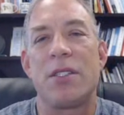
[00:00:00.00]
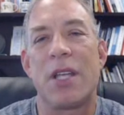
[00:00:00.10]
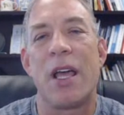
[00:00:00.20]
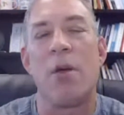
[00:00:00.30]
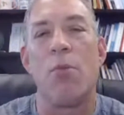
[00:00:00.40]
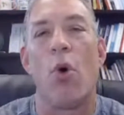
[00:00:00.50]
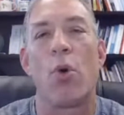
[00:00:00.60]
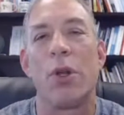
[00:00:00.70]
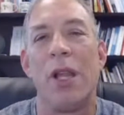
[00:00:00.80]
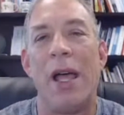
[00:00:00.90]
getting more
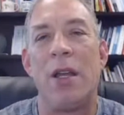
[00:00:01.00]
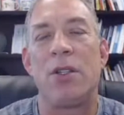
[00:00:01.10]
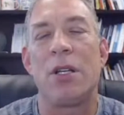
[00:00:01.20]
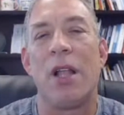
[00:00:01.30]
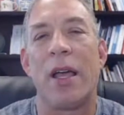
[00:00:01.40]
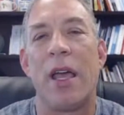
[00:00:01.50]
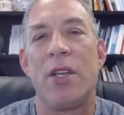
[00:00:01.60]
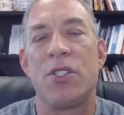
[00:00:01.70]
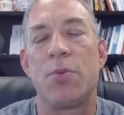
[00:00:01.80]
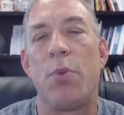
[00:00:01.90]
related to like a
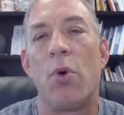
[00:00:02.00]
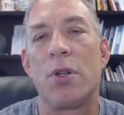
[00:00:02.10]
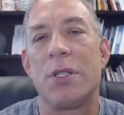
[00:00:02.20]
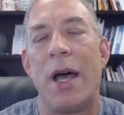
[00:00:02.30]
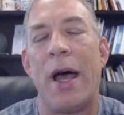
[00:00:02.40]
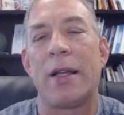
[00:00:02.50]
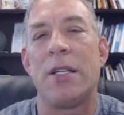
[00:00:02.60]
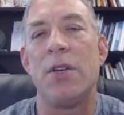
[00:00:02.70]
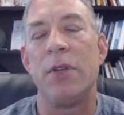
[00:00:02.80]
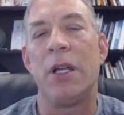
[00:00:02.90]
sports
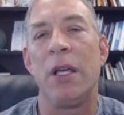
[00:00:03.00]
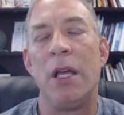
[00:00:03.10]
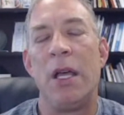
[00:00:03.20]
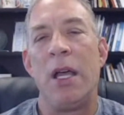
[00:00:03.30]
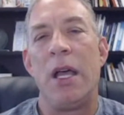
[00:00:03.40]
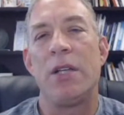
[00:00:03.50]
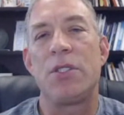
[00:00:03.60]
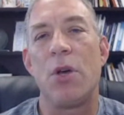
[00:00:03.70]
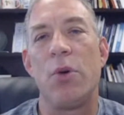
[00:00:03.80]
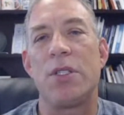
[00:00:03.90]
activity. And
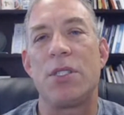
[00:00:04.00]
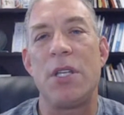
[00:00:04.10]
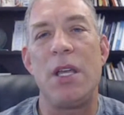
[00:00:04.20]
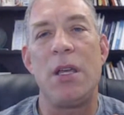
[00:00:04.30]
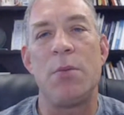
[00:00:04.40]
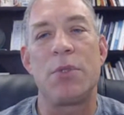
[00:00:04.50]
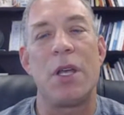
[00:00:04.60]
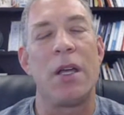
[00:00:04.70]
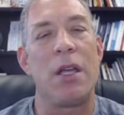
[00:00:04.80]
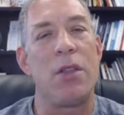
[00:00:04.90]
so it seems,
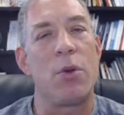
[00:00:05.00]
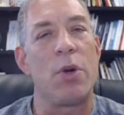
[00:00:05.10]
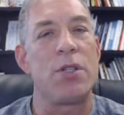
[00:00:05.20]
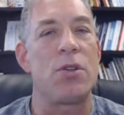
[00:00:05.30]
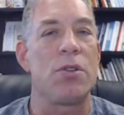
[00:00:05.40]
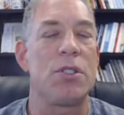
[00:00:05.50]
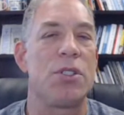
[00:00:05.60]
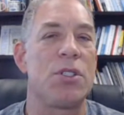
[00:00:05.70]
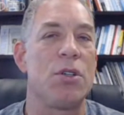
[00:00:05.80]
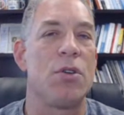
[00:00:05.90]
again, the research is
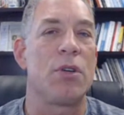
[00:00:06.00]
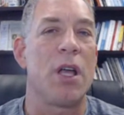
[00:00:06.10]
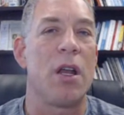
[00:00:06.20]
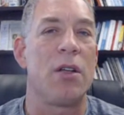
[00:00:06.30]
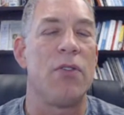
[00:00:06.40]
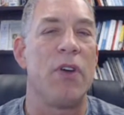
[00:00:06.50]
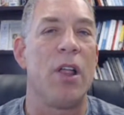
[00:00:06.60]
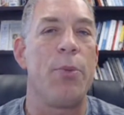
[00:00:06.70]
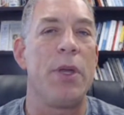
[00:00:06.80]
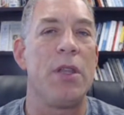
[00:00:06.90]
still kind of
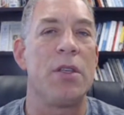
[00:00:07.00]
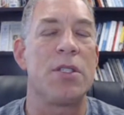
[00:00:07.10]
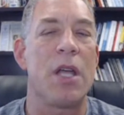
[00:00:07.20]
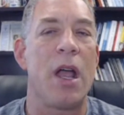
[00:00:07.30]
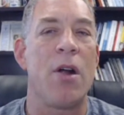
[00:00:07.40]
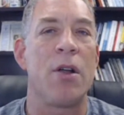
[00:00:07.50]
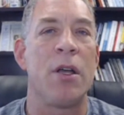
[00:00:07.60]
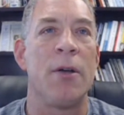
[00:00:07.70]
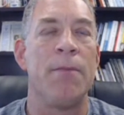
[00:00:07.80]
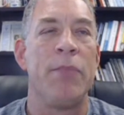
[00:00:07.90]
developing in this
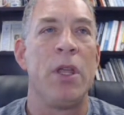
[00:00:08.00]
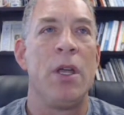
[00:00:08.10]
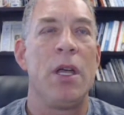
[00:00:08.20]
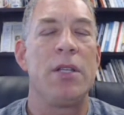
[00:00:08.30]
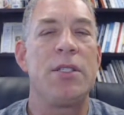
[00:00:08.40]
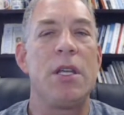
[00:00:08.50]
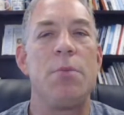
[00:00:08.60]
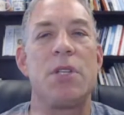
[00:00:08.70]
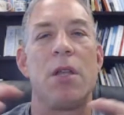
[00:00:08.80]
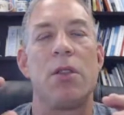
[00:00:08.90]
area. It
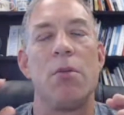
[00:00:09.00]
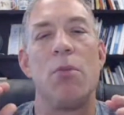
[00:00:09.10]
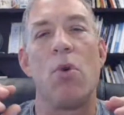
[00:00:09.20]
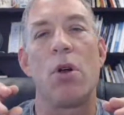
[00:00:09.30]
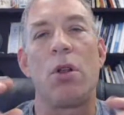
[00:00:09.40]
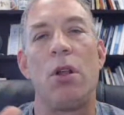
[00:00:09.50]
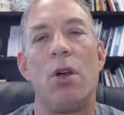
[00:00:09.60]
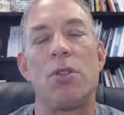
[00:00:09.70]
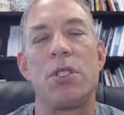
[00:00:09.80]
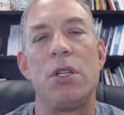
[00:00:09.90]
seems that the more
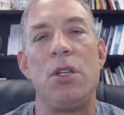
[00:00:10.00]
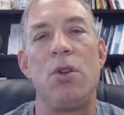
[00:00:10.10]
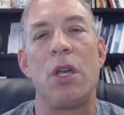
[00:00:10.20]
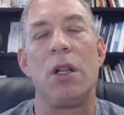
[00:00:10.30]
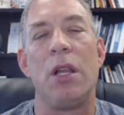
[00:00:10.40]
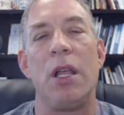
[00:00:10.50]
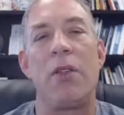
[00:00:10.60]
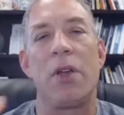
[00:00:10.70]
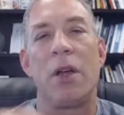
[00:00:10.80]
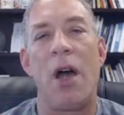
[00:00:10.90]
closely you can link
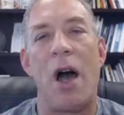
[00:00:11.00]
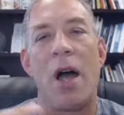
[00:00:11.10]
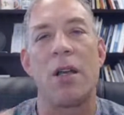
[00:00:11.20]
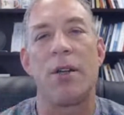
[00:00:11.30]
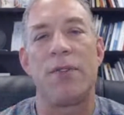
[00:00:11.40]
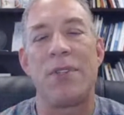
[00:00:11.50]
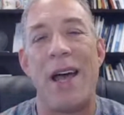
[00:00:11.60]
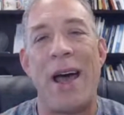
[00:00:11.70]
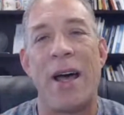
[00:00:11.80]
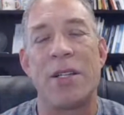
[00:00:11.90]
the cognitive
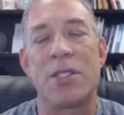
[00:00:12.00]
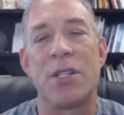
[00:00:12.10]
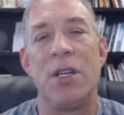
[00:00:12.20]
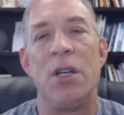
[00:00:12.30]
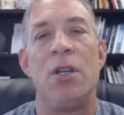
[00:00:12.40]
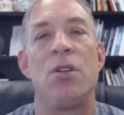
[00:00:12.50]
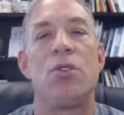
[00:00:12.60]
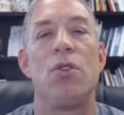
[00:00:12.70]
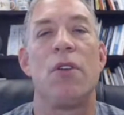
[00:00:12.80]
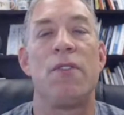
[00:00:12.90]
task
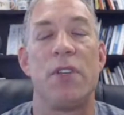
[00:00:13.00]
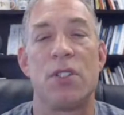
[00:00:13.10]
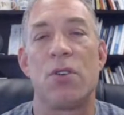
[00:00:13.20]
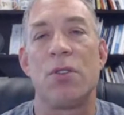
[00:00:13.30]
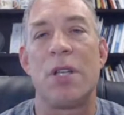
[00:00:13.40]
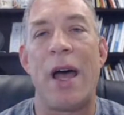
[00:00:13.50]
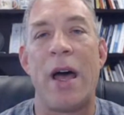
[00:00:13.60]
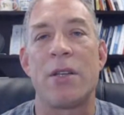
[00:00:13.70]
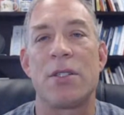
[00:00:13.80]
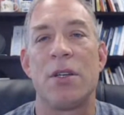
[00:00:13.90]
to the physical
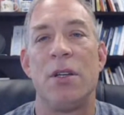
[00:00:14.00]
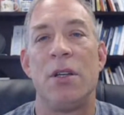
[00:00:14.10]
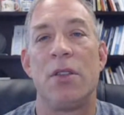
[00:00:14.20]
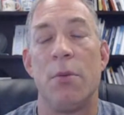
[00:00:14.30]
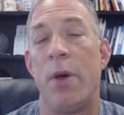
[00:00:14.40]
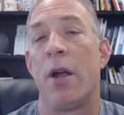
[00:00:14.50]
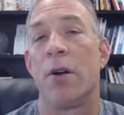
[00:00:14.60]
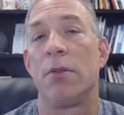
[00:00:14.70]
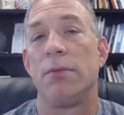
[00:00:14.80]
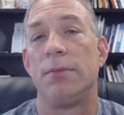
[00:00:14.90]
task, the better.